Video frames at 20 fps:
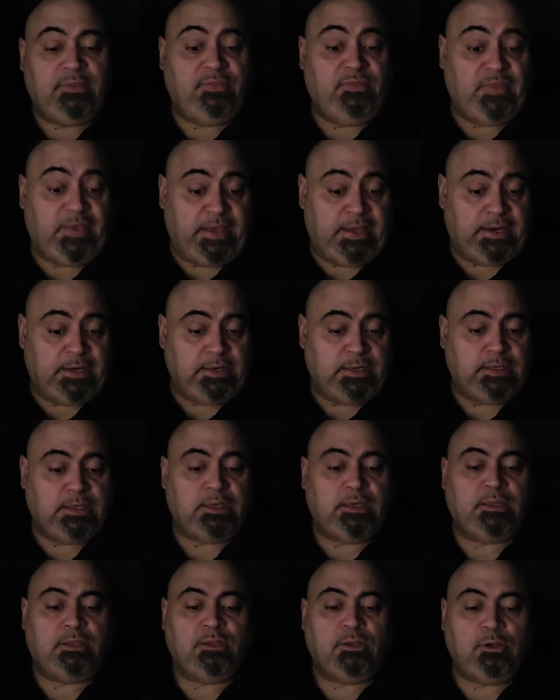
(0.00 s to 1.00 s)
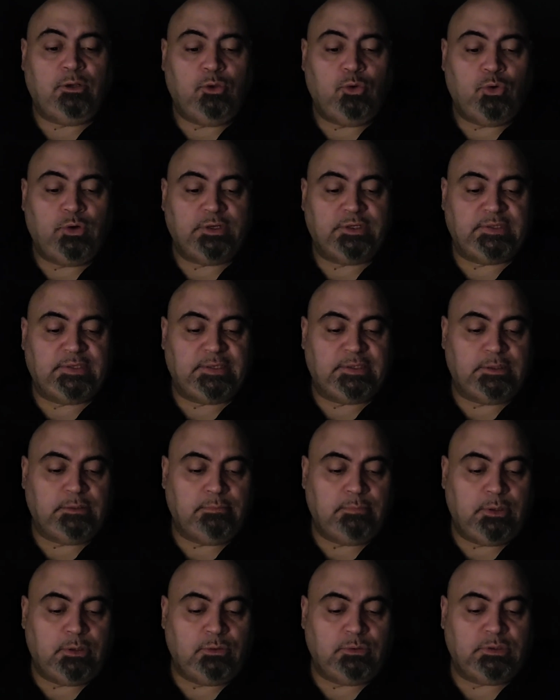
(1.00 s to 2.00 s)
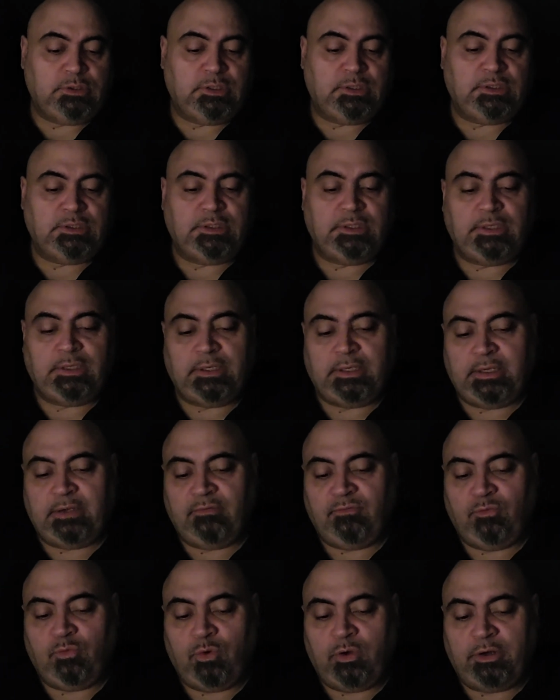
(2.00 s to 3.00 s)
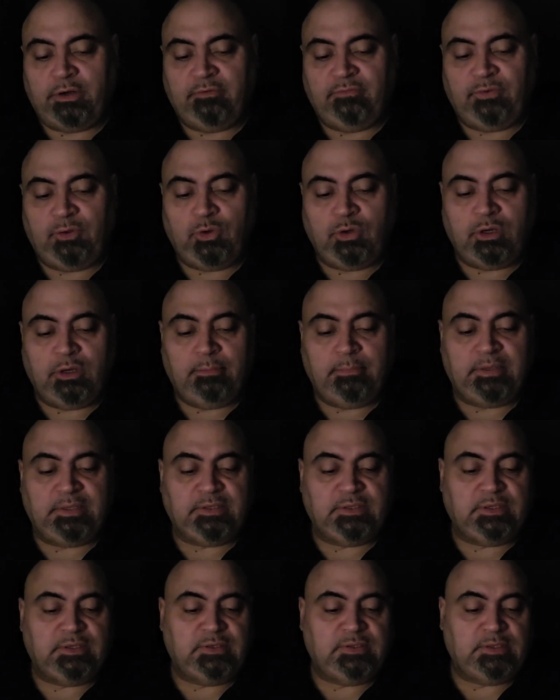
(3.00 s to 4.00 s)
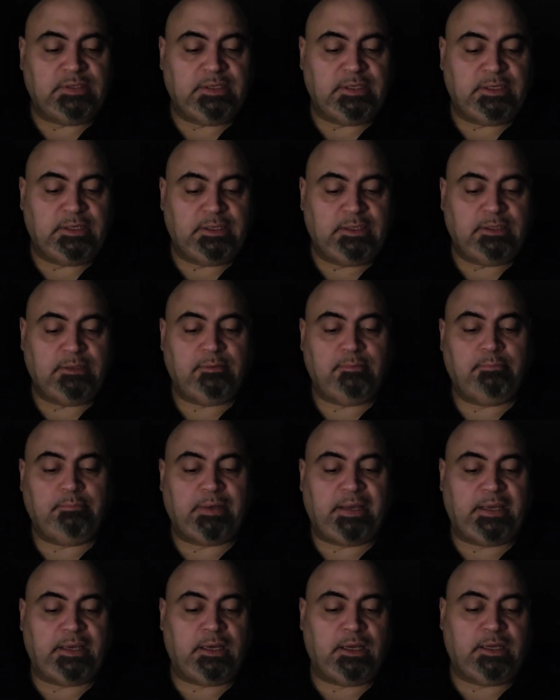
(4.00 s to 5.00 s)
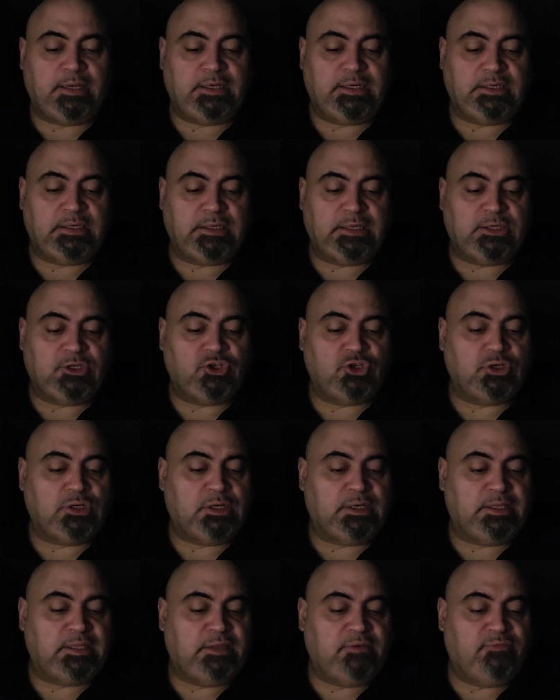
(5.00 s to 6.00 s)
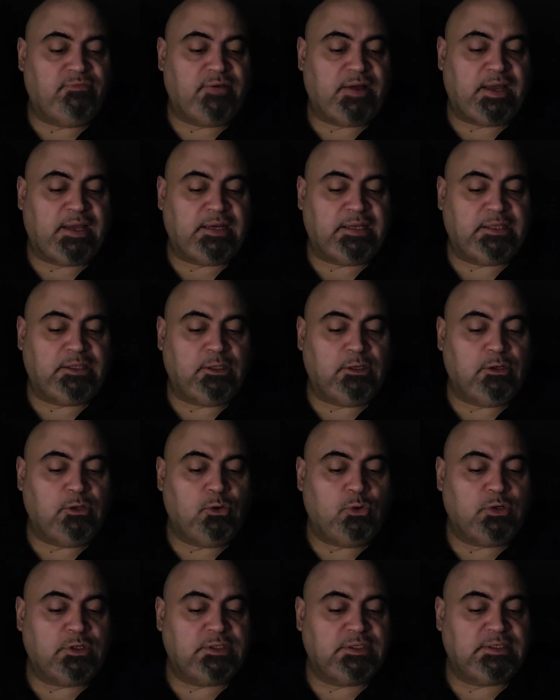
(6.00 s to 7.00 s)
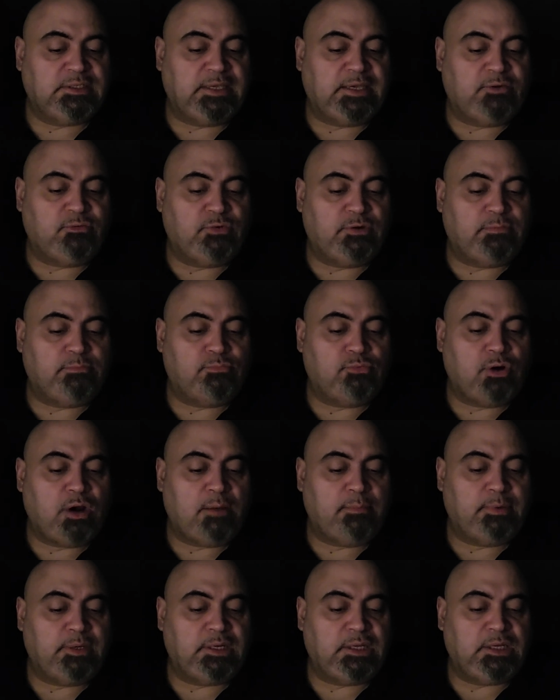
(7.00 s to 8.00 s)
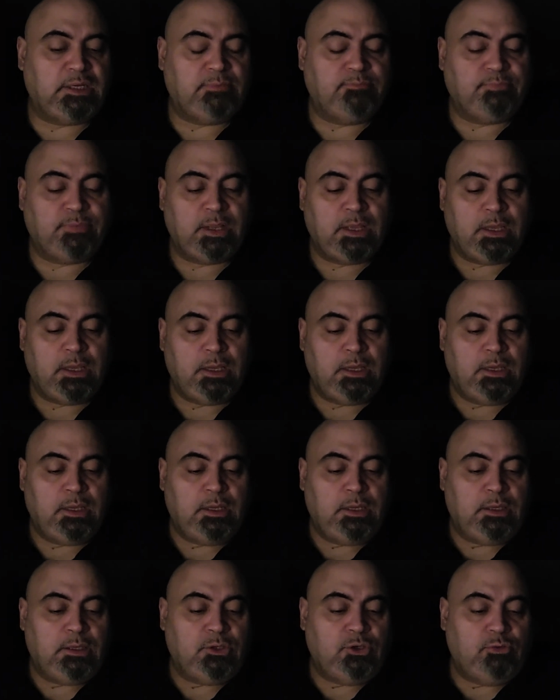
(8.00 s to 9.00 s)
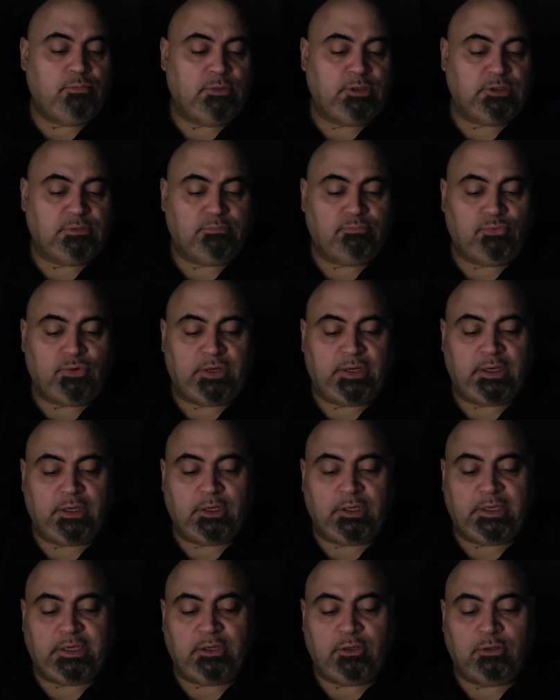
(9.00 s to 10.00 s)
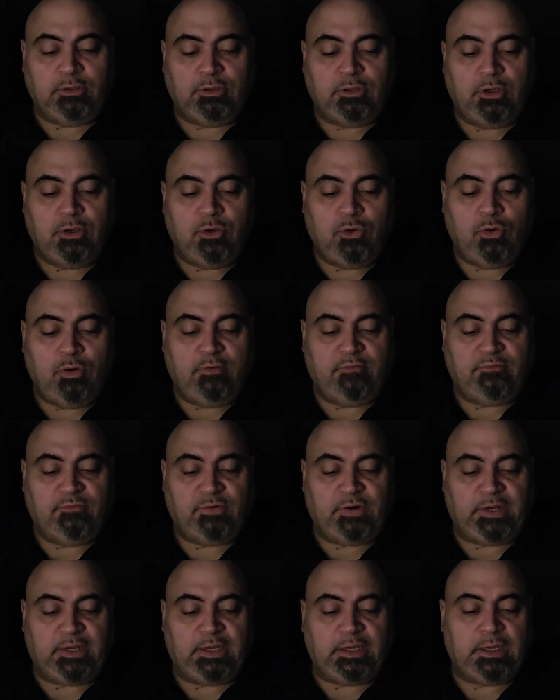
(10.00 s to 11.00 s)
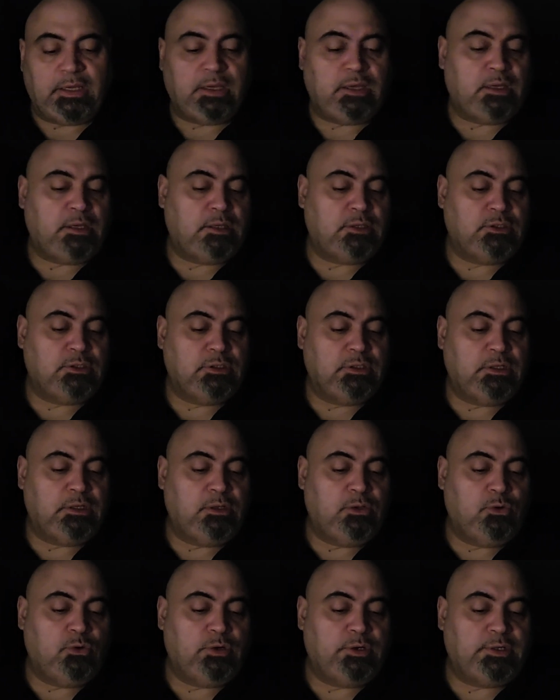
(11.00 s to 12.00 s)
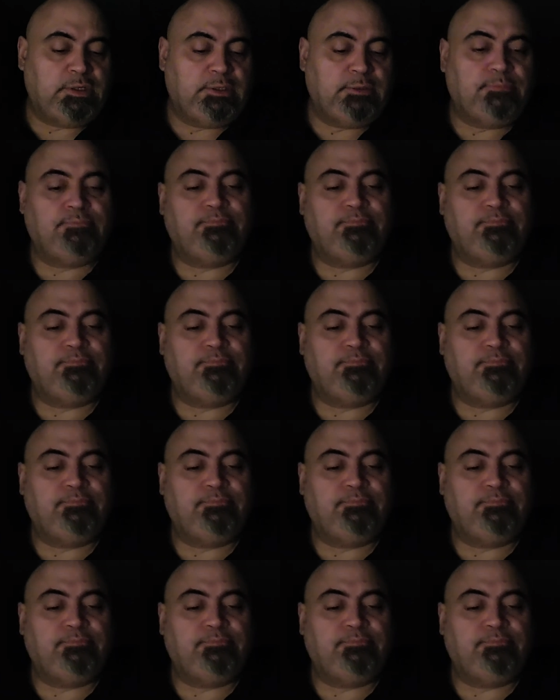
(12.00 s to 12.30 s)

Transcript: Then the Lord said to Moses, "If one of you commits a sin by unintentionally defiling the Lord's sacred property, you must bring a guilt offering to the Lord.